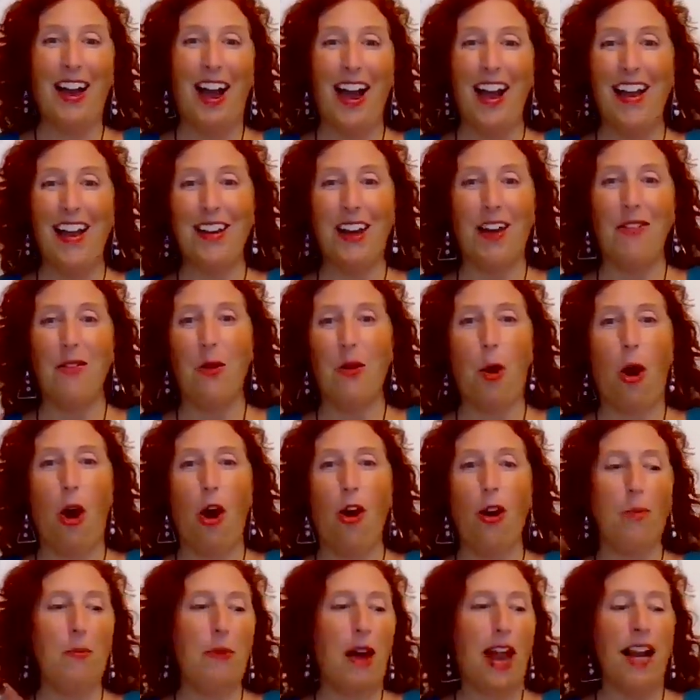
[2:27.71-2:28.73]
I'm
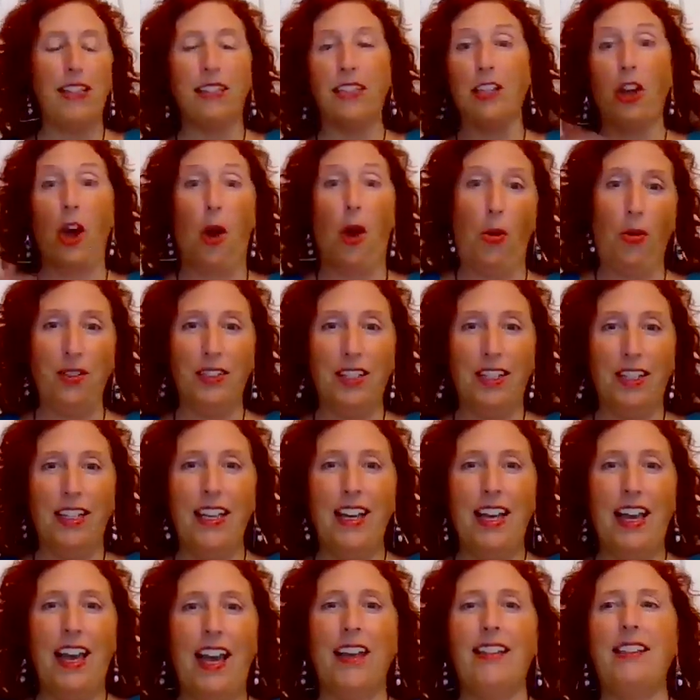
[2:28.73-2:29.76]
automatically no.
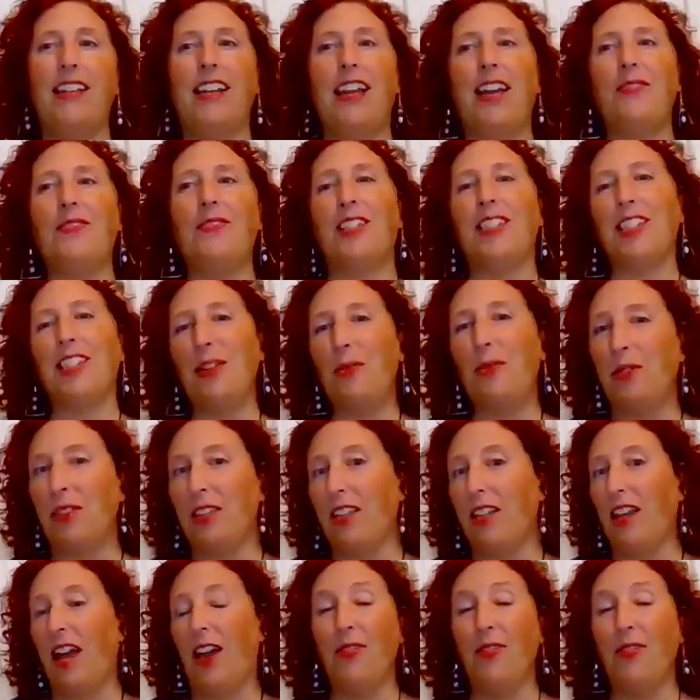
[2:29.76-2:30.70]
And then I have to sit with it.